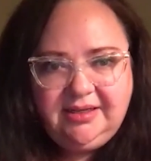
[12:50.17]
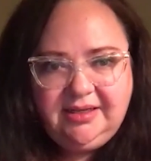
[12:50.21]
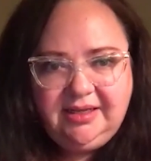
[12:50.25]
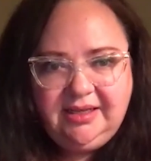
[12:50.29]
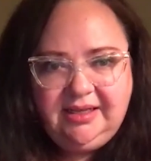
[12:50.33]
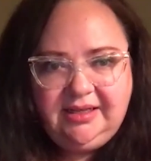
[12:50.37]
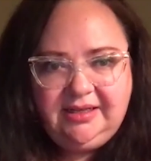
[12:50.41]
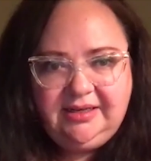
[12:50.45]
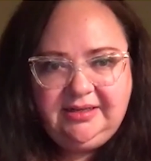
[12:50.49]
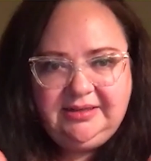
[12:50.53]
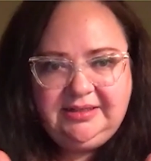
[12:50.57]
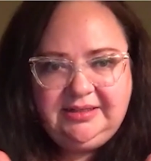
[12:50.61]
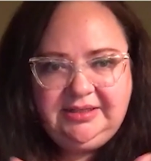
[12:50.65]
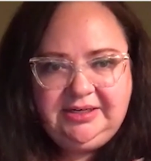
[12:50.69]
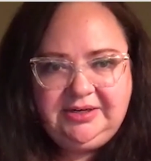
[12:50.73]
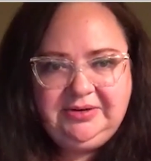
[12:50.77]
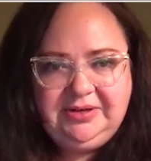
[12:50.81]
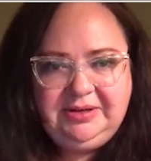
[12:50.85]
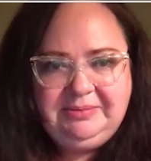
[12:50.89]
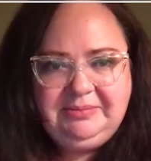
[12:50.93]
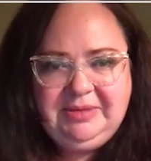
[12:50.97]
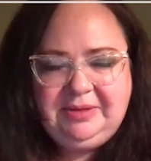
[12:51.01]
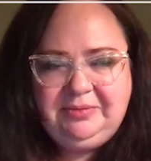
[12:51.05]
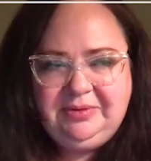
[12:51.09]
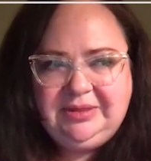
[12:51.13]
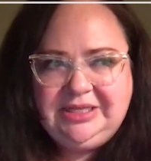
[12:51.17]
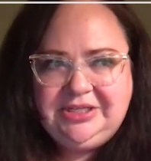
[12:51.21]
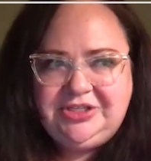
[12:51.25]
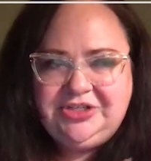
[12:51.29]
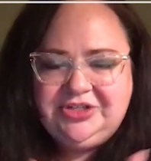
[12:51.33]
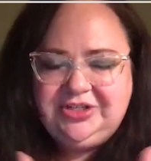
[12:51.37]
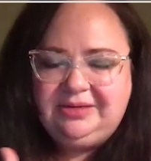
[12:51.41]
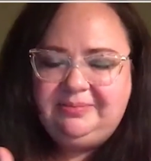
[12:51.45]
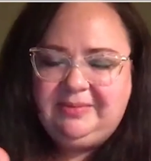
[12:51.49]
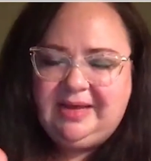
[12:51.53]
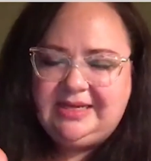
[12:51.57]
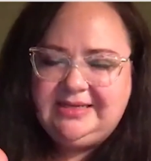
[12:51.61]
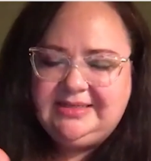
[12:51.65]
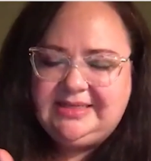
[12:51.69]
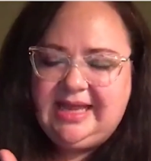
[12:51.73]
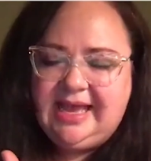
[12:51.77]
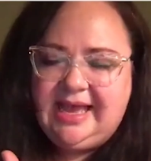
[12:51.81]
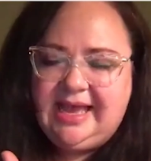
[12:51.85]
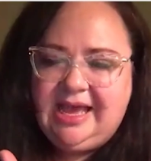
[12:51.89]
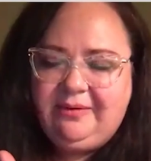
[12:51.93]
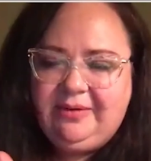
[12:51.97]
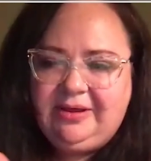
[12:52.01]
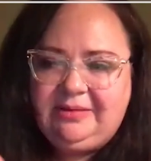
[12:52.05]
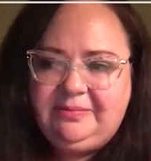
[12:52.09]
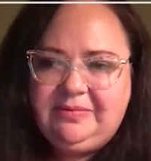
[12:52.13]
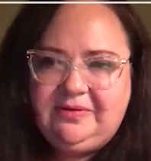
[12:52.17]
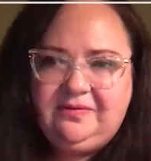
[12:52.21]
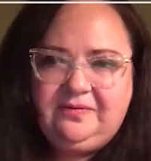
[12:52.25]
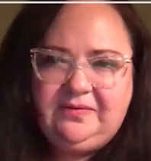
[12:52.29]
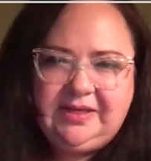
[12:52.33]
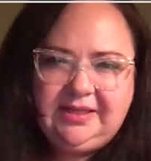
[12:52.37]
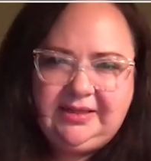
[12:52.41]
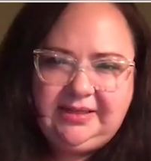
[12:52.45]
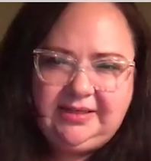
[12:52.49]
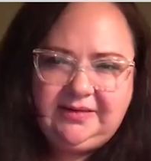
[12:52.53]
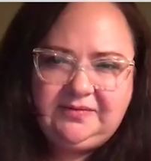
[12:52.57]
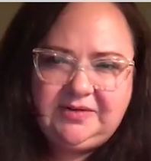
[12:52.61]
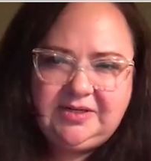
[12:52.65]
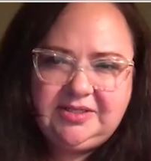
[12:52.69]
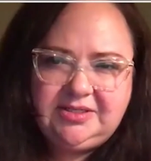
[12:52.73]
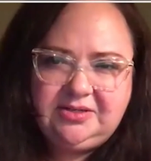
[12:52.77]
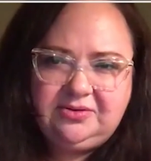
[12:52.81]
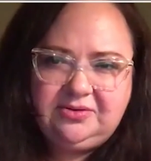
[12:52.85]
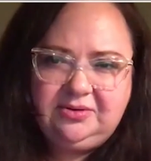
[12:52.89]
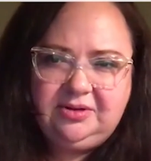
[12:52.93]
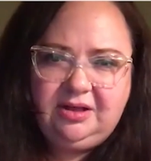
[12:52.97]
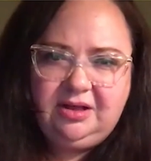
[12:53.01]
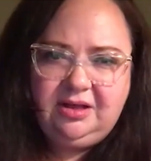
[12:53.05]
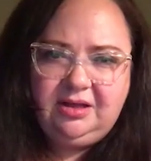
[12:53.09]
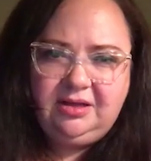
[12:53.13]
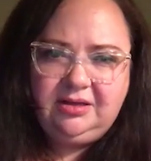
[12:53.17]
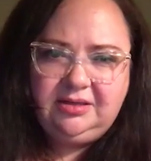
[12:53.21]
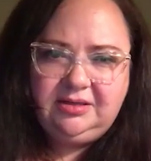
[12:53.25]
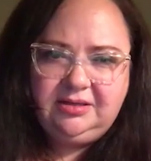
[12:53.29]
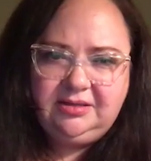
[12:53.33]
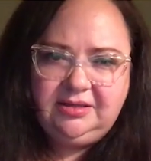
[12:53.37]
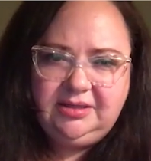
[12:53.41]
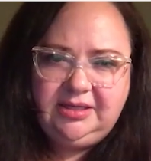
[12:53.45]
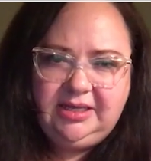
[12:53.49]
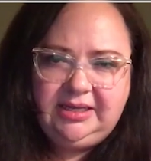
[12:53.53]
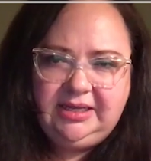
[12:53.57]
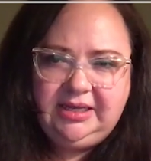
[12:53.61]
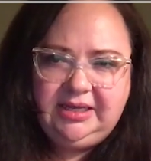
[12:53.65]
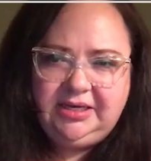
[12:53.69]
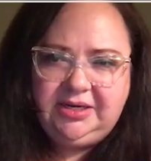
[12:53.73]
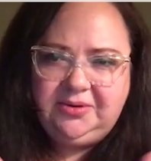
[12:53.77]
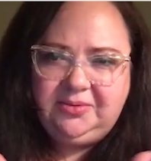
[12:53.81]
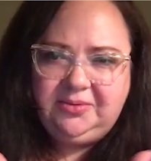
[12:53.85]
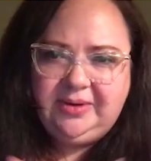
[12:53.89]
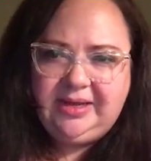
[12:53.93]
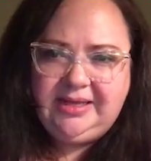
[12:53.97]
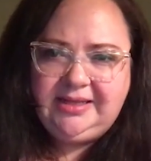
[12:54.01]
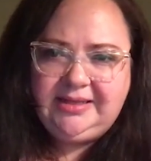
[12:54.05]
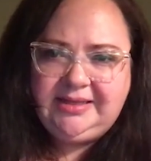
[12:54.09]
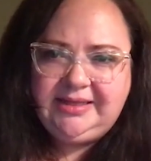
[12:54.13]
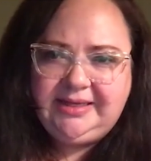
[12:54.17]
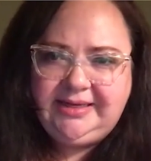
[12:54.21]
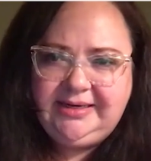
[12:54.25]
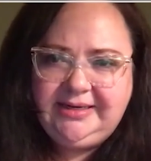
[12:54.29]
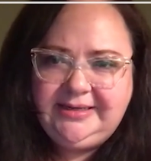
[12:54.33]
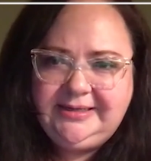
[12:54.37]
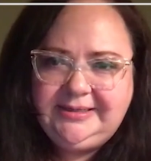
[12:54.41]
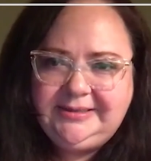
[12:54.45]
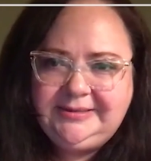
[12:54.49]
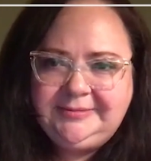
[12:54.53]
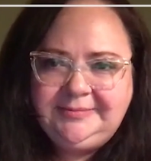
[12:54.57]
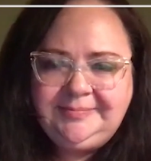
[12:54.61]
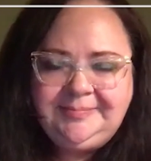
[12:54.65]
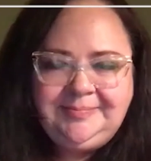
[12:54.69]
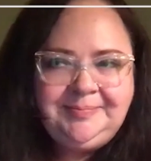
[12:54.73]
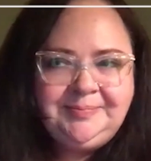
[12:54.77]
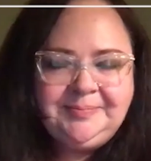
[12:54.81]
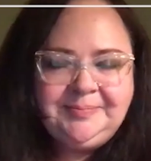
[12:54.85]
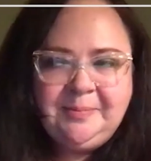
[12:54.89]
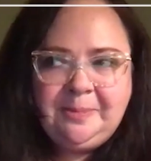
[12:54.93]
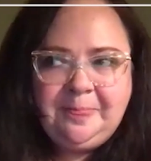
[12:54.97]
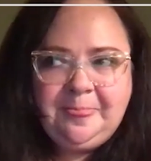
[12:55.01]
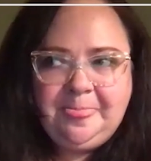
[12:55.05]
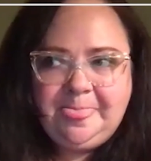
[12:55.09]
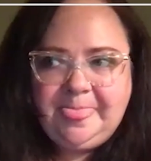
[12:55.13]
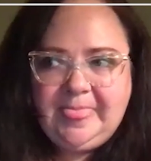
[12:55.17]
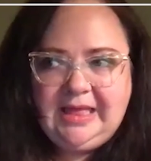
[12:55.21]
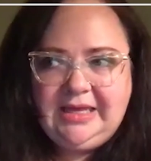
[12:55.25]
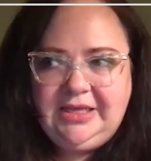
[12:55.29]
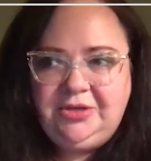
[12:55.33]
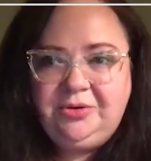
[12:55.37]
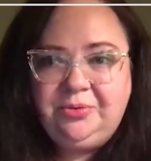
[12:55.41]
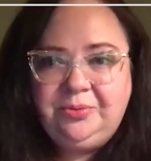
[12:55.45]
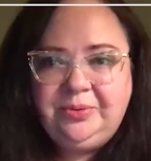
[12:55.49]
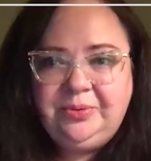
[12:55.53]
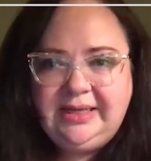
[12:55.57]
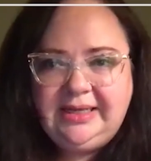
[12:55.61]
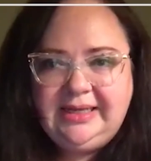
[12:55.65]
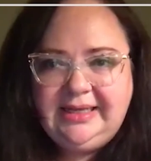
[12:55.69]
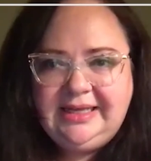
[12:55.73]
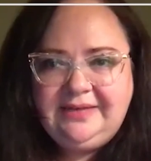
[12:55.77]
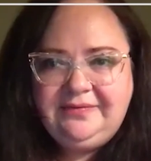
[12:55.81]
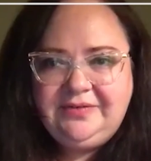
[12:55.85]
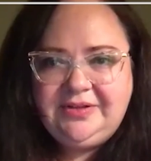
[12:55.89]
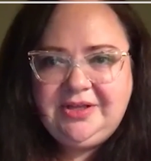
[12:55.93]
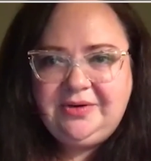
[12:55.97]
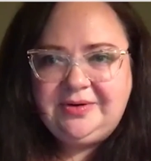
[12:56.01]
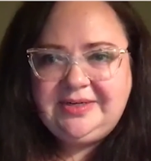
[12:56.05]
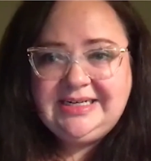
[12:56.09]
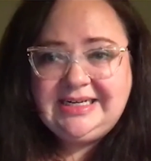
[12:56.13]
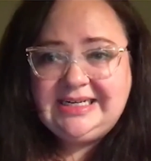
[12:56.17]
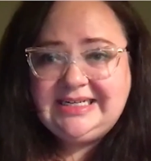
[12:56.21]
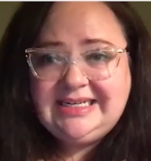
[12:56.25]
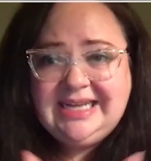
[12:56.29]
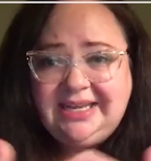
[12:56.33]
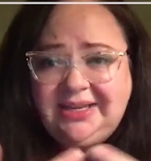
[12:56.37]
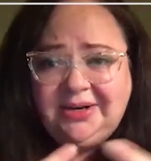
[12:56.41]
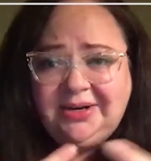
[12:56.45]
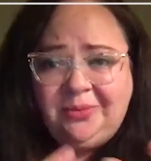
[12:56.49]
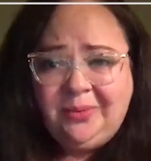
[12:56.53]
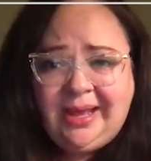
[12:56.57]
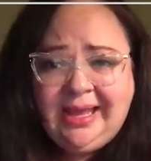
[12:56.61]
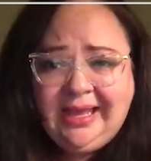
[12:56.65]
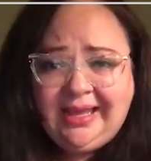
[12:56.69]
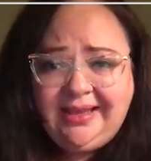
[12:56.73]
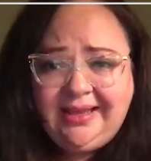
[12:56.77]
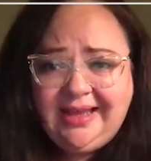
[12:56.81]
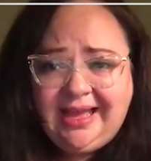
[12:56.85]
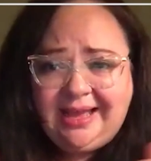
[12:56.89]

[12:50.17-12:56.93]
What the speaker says: It legitimized how I've been feeling for so long, in a way that even though it didn't take it away.